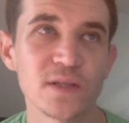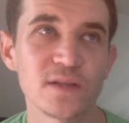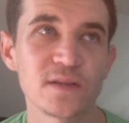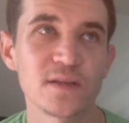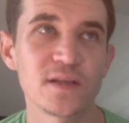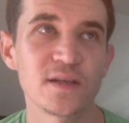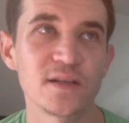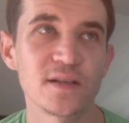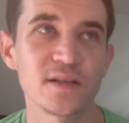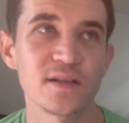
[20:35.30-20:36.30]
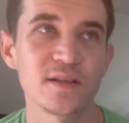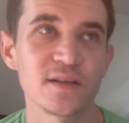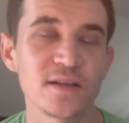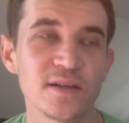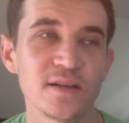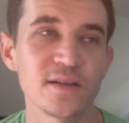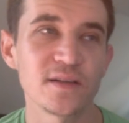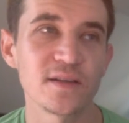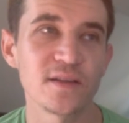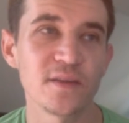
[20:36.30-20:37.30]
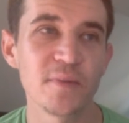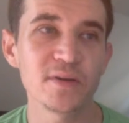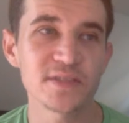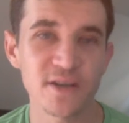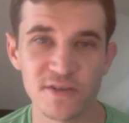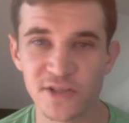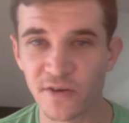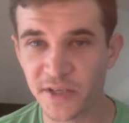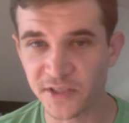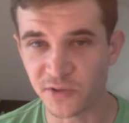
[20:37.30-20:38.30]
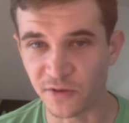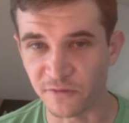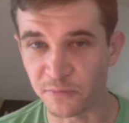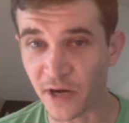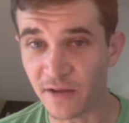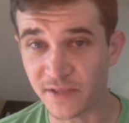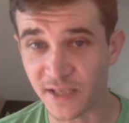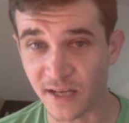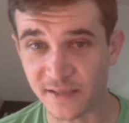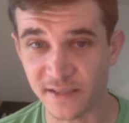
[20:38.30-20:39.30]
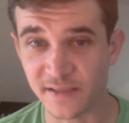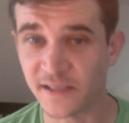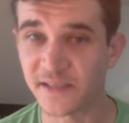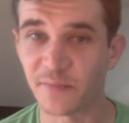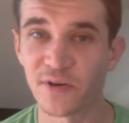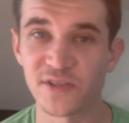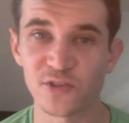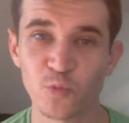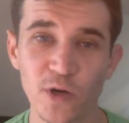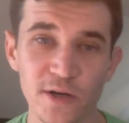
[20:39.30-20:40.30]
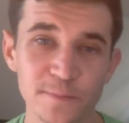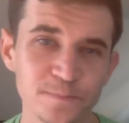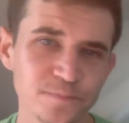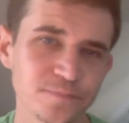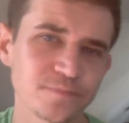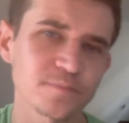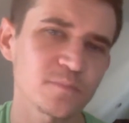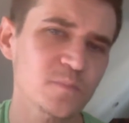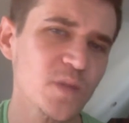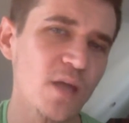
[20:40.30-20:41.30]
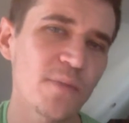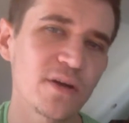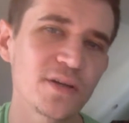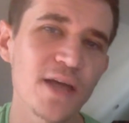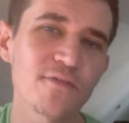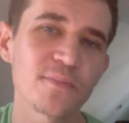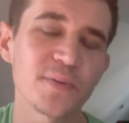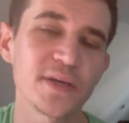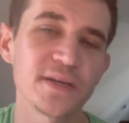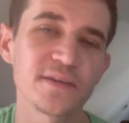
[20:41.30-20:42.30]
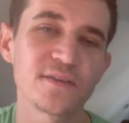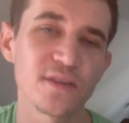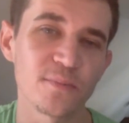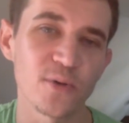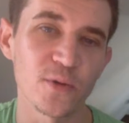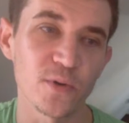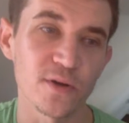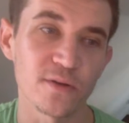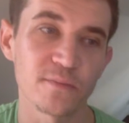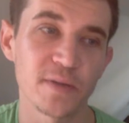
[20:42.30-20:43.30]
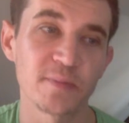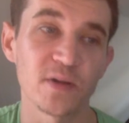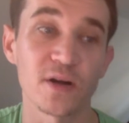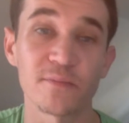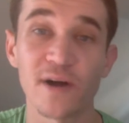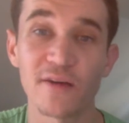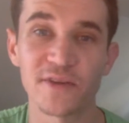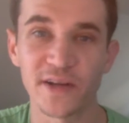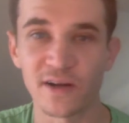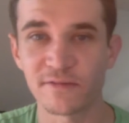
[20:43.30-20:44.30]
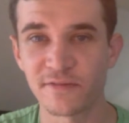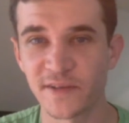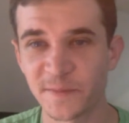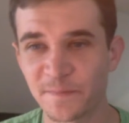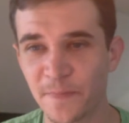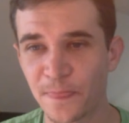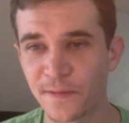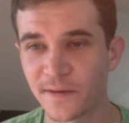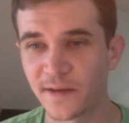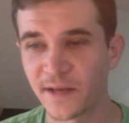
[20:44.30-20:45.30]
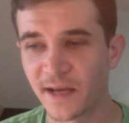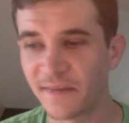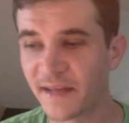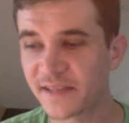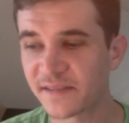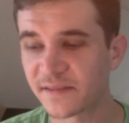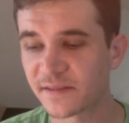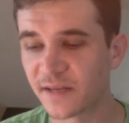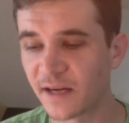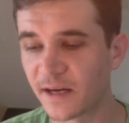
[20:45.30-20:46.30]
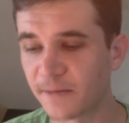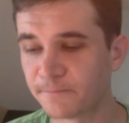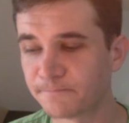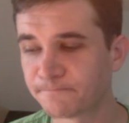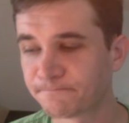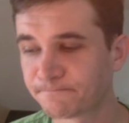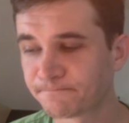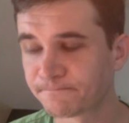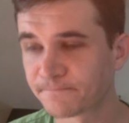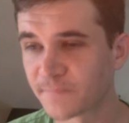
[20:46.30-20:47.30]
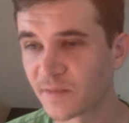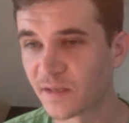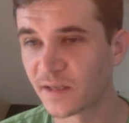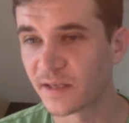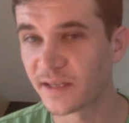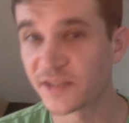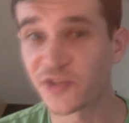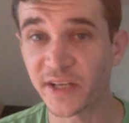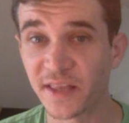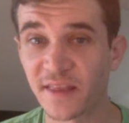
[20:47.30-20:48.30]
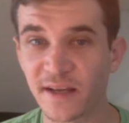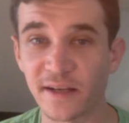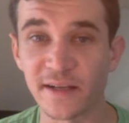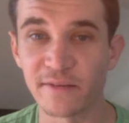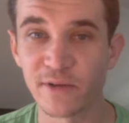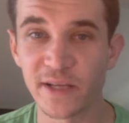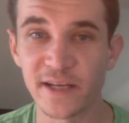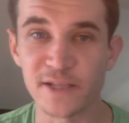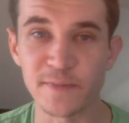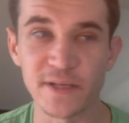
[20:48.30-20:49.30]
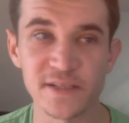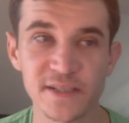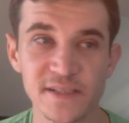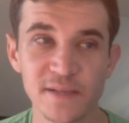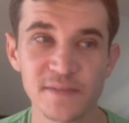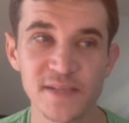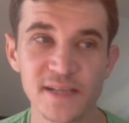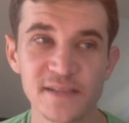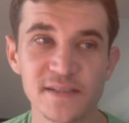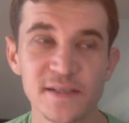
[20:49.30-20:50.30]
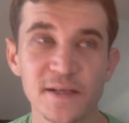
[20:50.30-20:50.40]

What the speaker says: the military is already sort of privatized in the sense that prisons were, but it'll never be to the point where people aren't profiting off of it. And that's, it's a tricky thing. It really is, because in some sense,